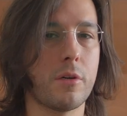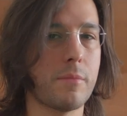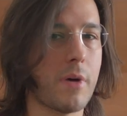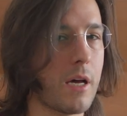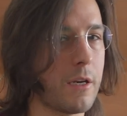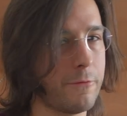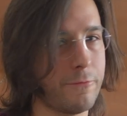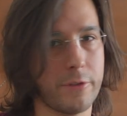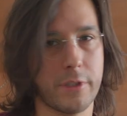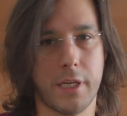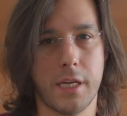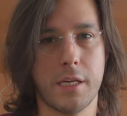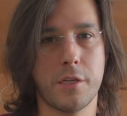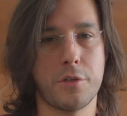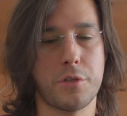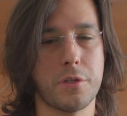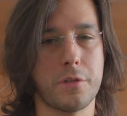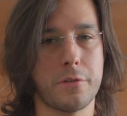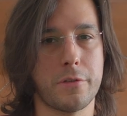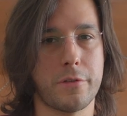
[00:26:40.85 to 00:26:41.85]

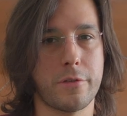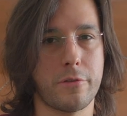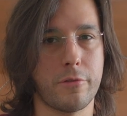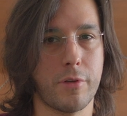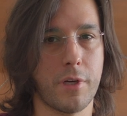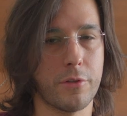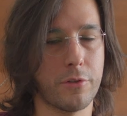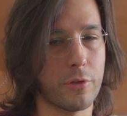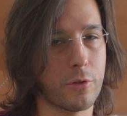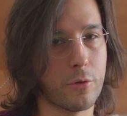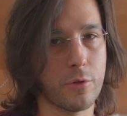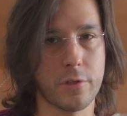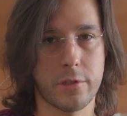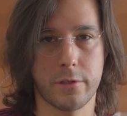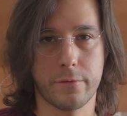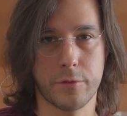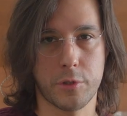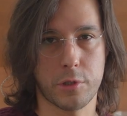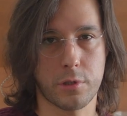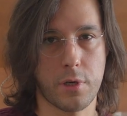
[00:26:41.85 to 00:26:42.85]
modifications throughout the course
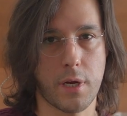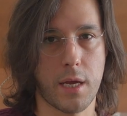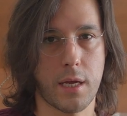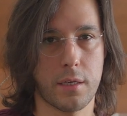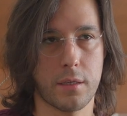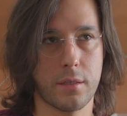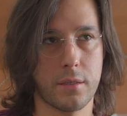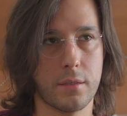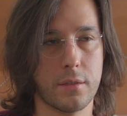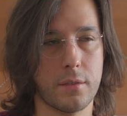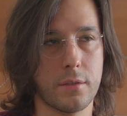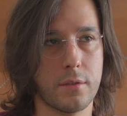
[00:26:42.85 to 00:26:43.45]
of a track,